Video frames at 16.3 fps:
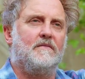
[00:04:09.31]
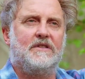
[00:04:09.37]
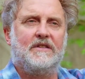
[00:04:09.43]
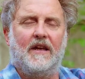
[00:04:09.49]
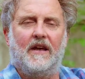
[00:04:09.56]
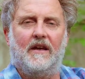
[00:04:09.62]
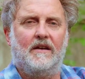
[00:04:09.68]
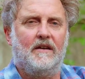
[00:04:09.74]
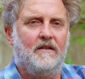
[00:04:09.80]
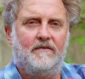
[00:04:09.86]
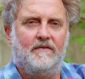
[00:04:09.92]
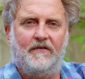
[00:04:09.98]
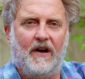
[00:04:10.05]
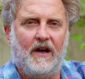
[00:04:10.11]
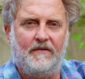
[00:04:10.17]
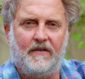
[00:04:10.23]
say,
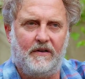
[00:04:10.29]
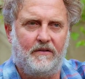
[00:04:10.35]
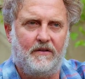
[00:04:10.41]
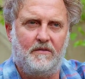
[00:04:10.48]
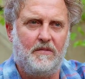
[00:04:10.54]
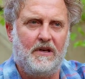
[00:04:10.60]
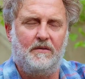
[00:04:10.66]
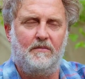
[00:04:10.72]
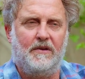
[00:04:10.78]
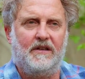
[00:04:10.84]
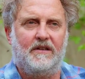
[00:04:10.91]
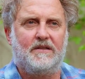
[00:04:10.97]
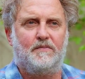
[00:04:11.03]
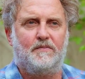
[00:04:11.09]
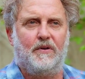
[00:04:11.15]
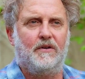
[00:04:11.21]
500
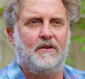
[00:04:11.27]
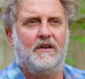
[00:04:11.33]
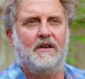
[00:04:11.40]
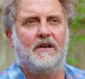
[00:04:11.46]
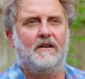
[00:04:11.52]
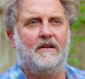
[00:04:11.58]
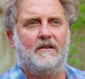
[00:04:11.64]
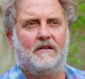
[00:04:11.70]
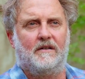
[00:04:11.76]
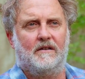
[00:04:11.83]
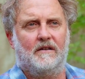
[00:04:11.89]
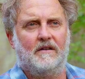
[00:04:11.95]
millimeters per year.